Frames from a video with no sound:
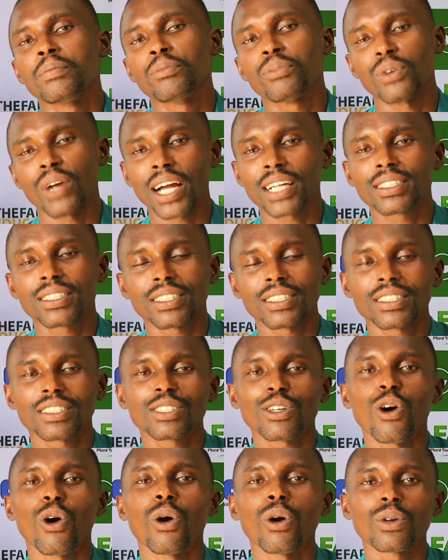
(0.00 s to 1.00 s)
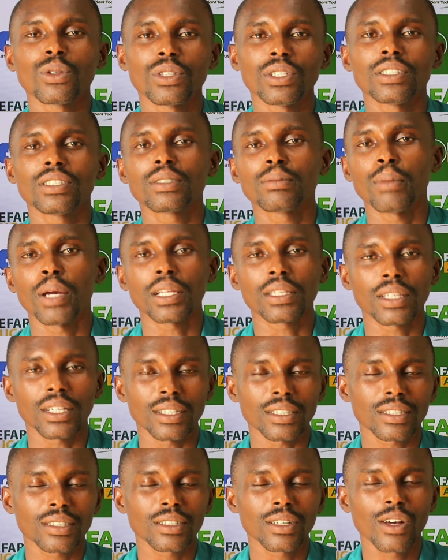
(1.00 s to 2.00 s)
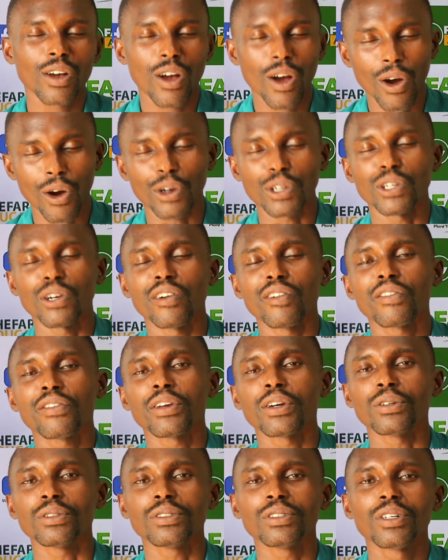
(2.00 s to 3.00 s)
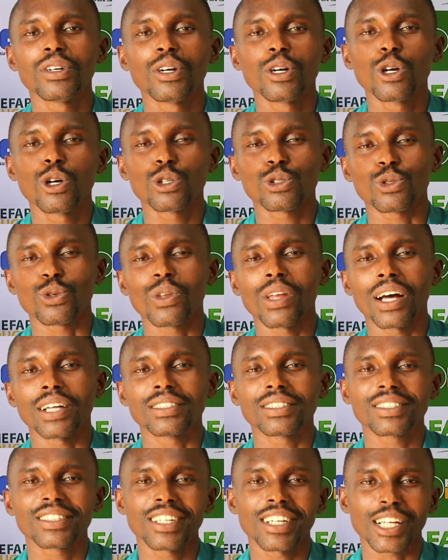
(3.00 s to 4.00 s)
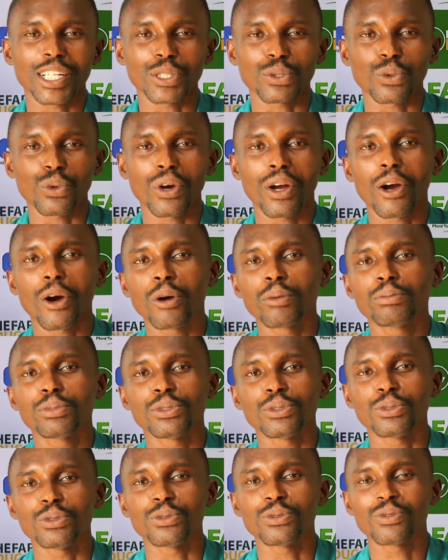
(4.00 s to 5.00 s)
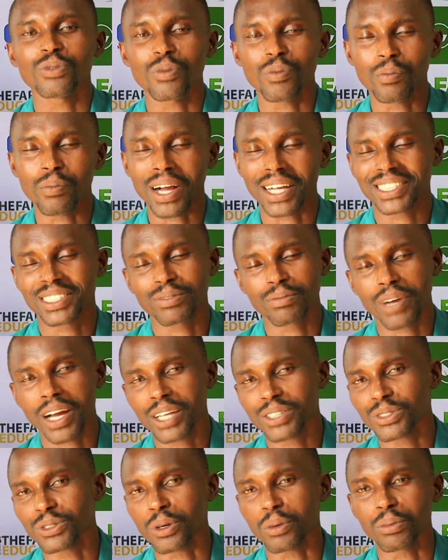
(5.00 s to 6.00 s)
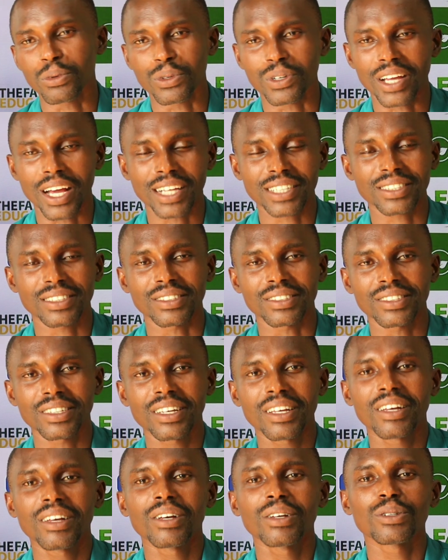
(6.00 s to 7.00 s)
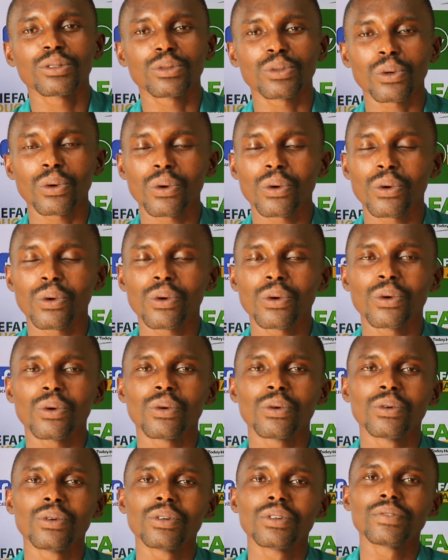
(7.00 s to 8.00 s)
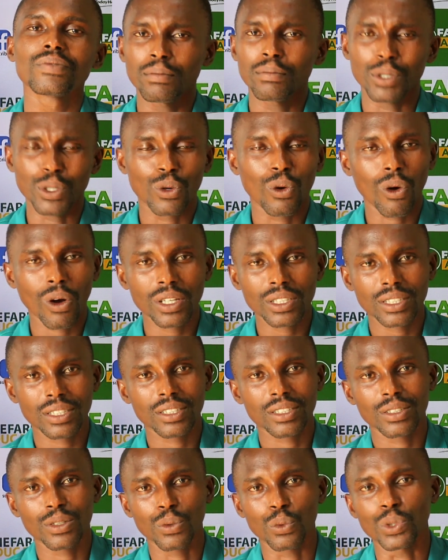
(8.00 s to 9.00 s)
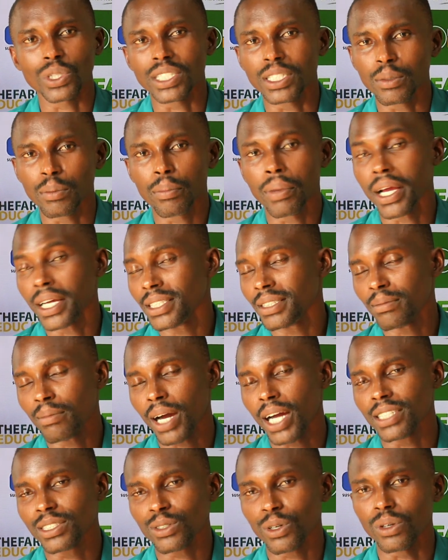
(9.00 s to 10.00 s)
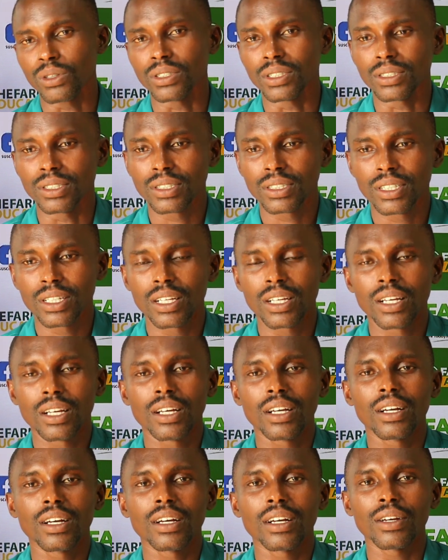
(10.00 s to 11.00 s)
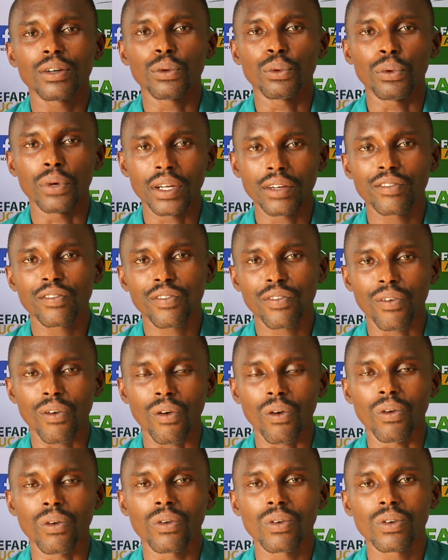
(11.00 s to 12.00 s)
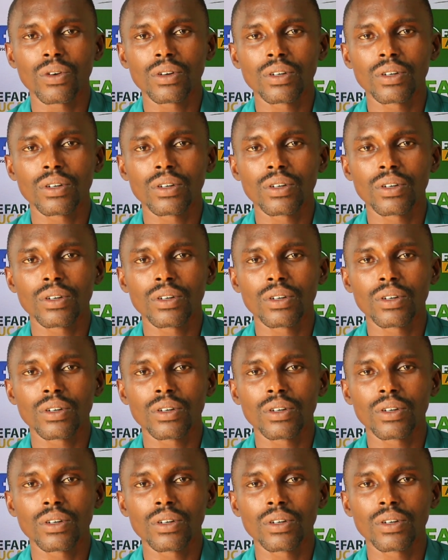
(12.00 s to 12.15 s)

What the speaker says: practice all these methods on your field, so that it will help you maximize your production. So because we depend much on rainfall